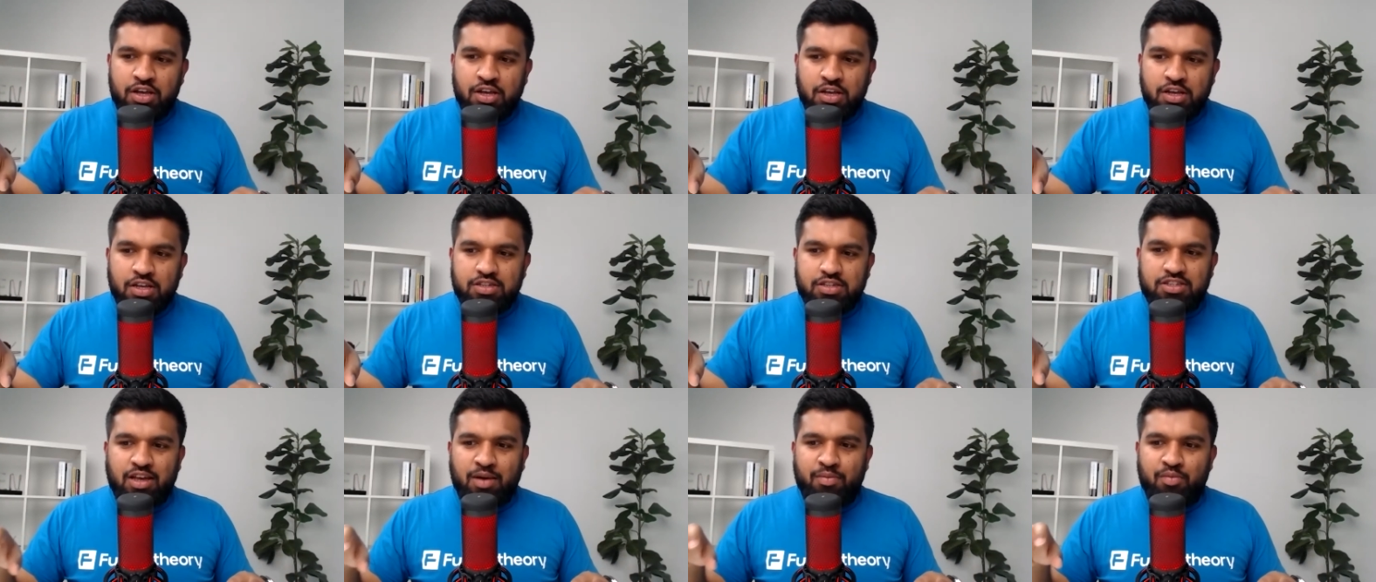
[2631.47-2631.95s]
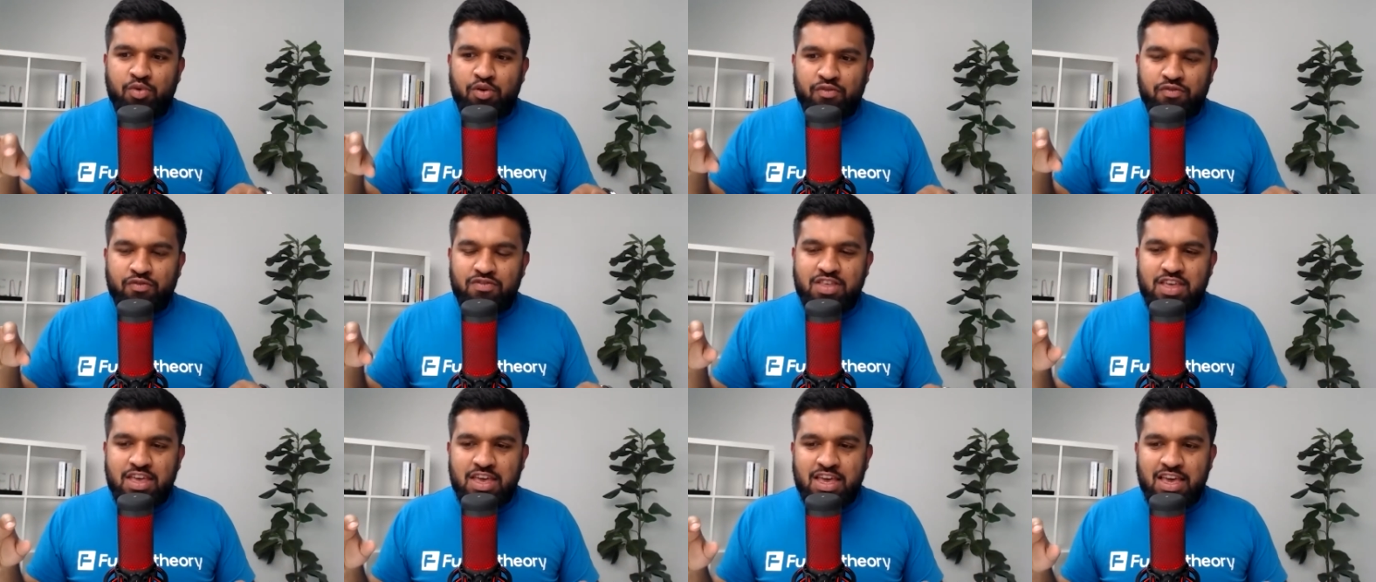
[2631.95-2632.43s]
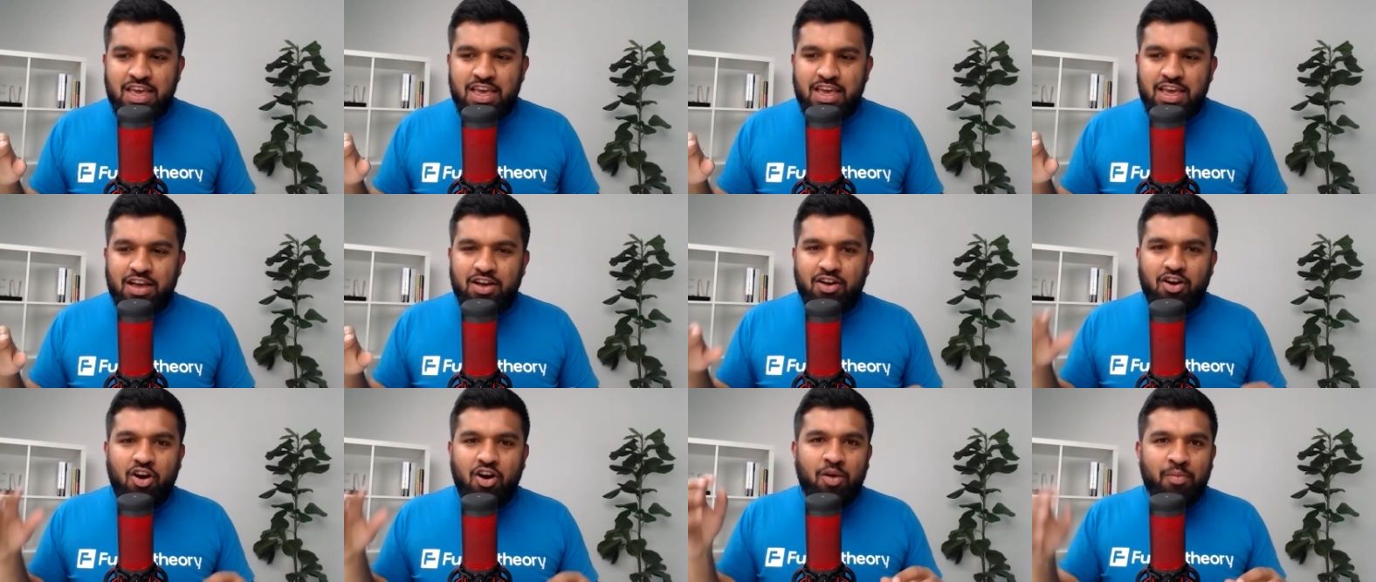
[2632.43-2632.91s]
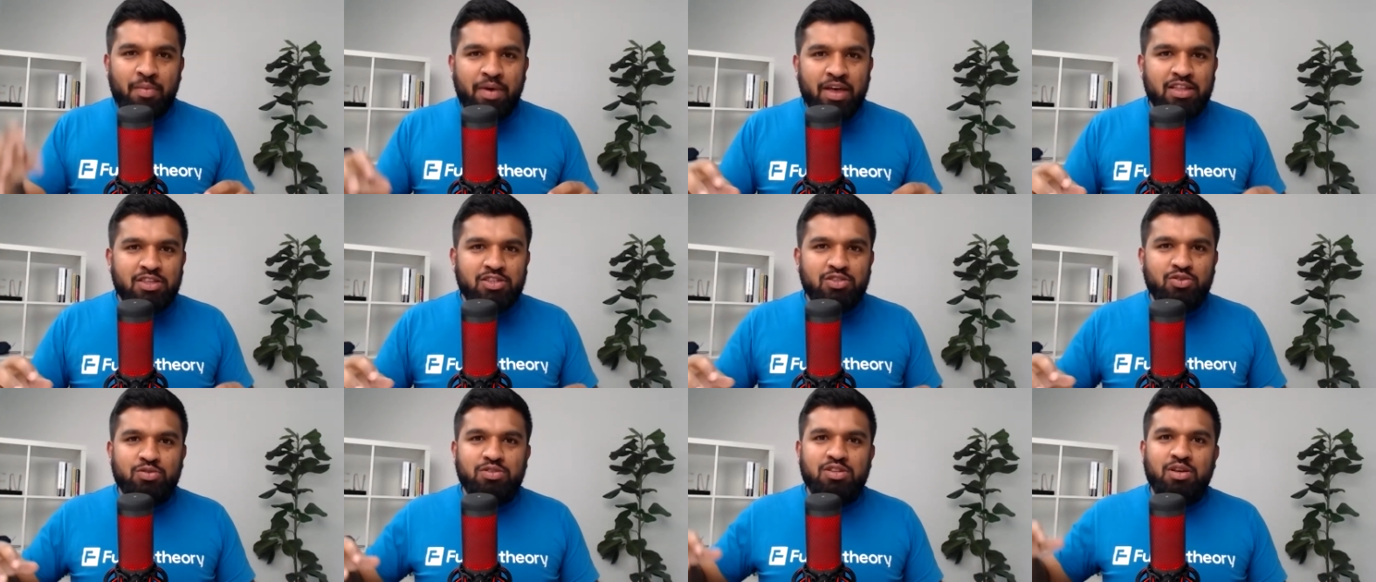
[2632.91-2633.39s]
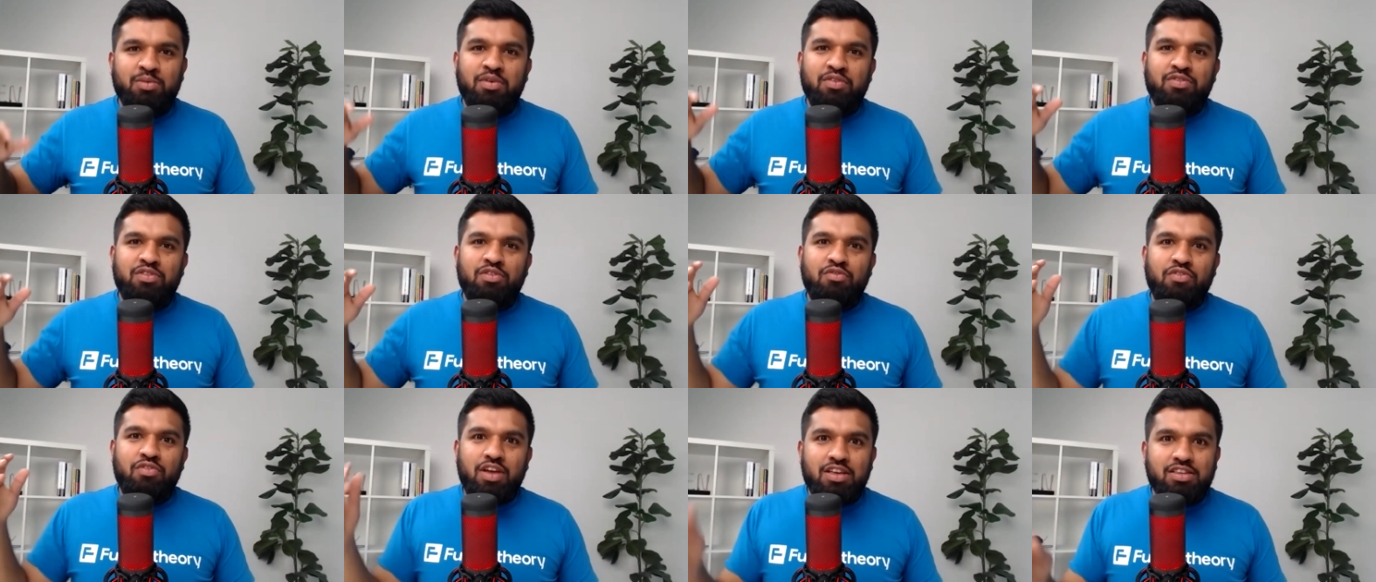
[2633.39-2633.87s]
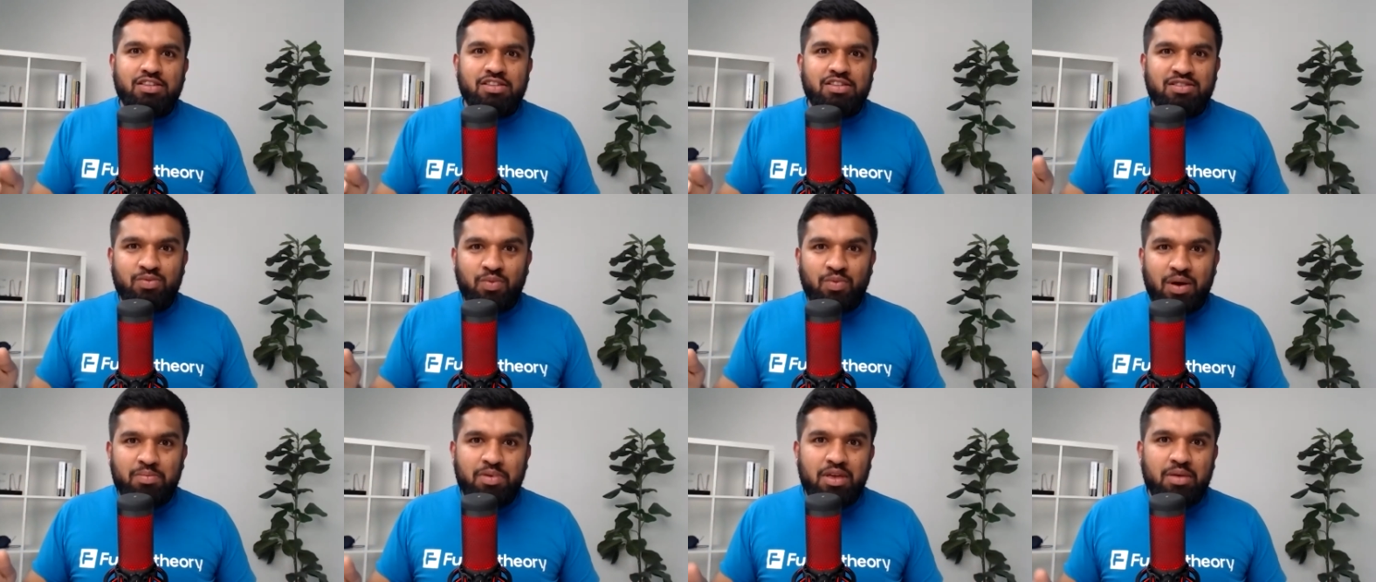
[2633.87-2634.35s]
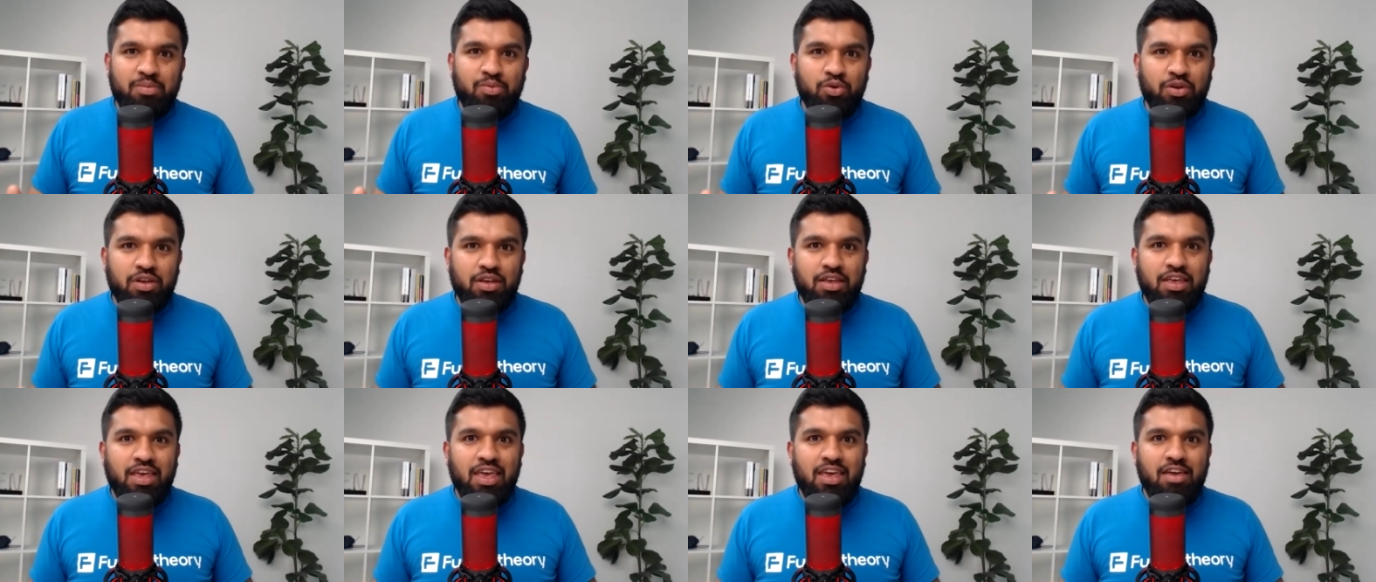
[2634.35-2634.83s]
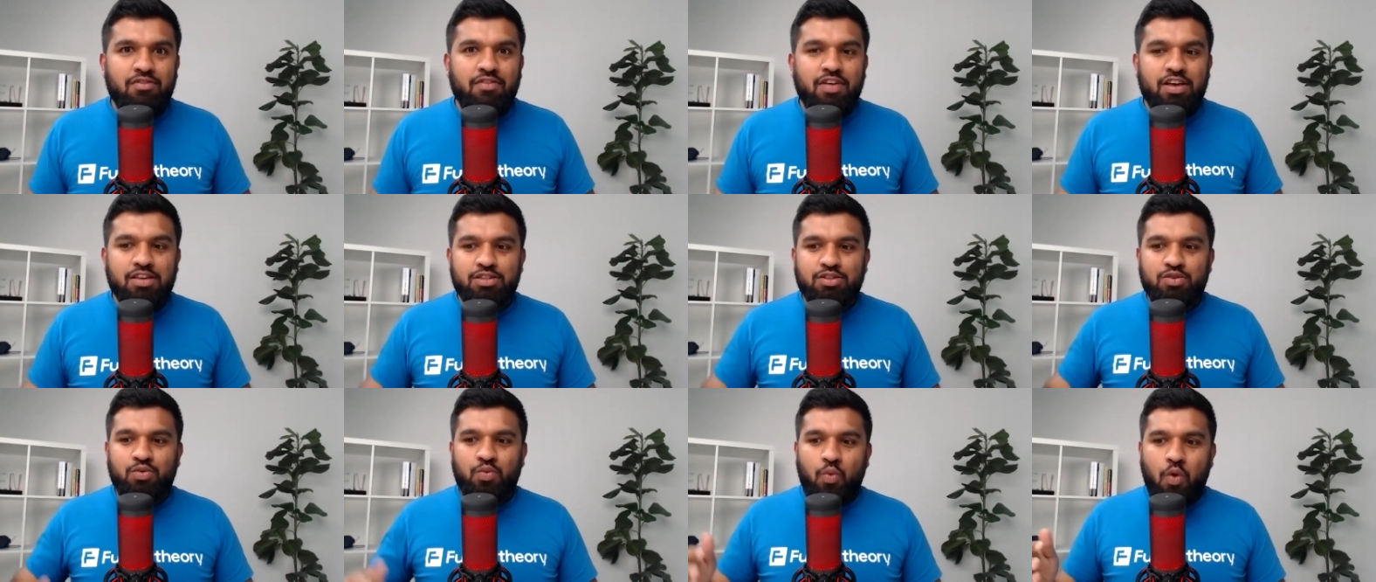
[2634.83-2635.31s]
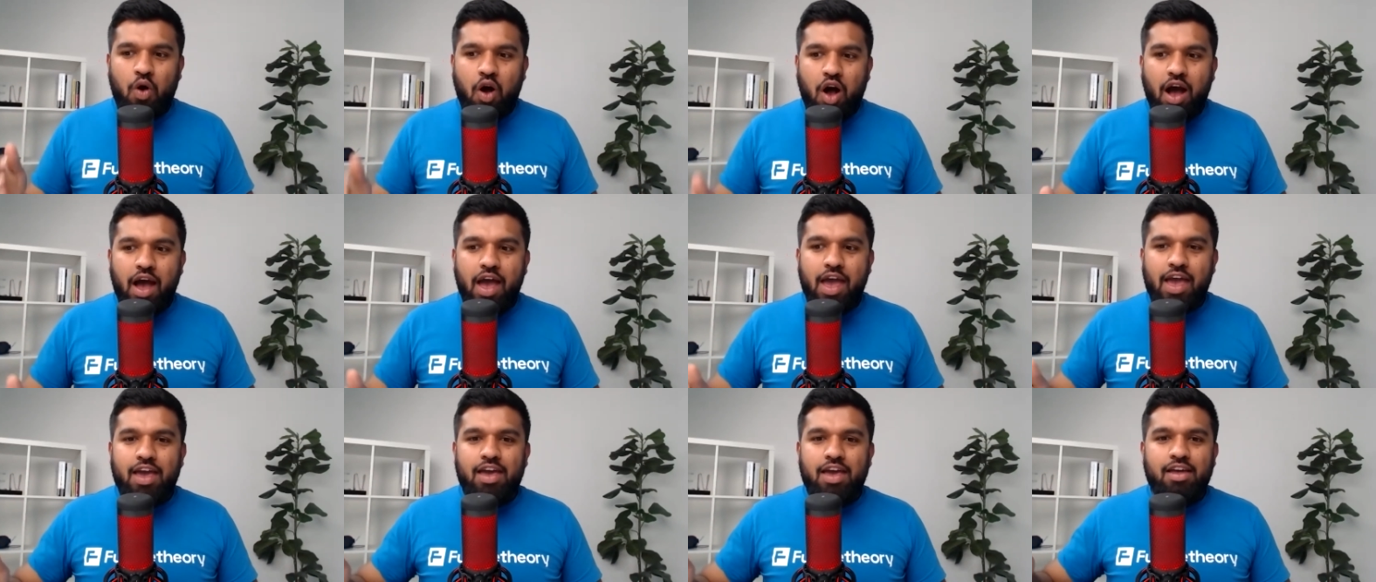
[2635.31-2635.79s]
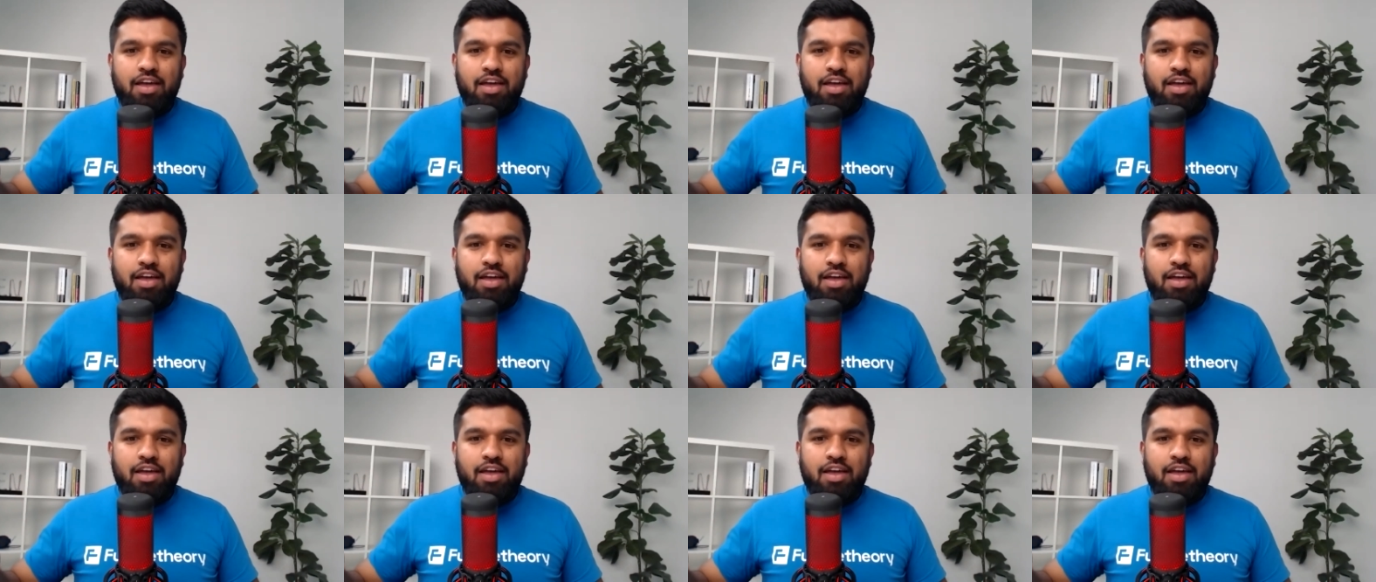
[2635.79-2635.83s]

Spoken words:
some of the comments or some of the reasons why people can give as to why